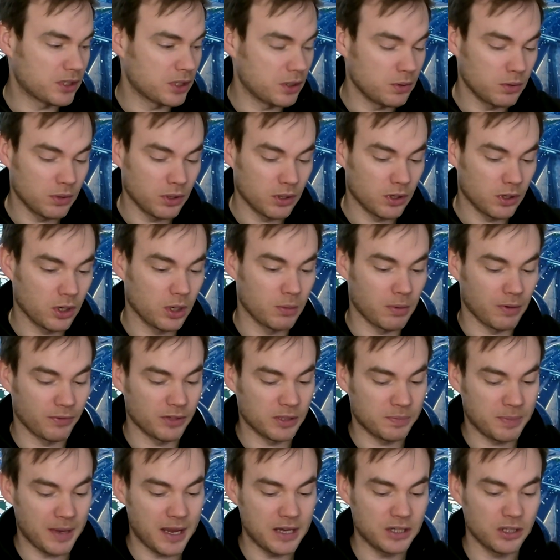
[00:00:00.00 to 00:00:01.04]
to come off
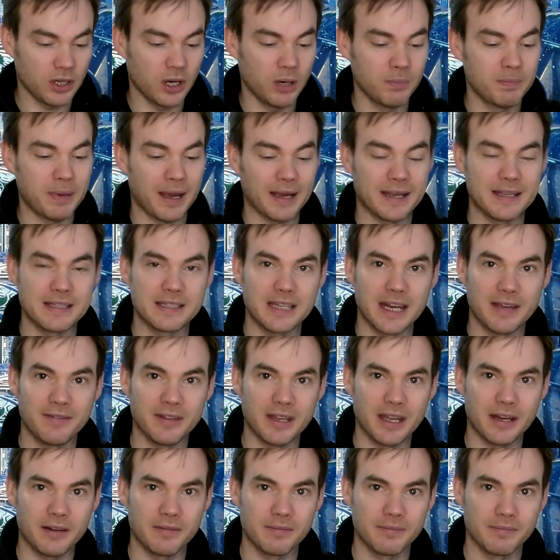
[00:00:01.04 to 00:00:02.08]
this page and go back into there
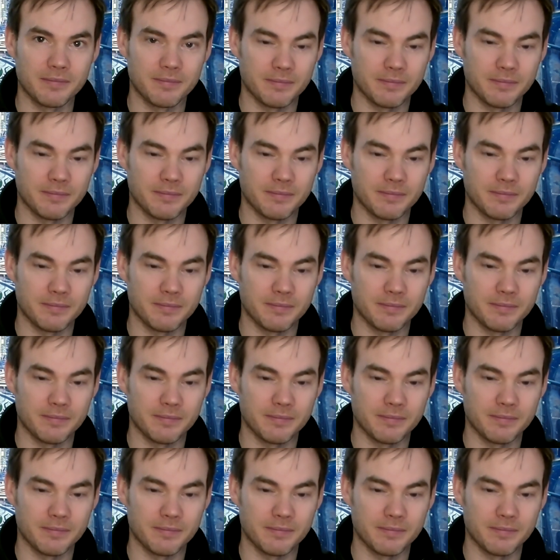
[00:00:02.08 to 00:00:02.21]
again.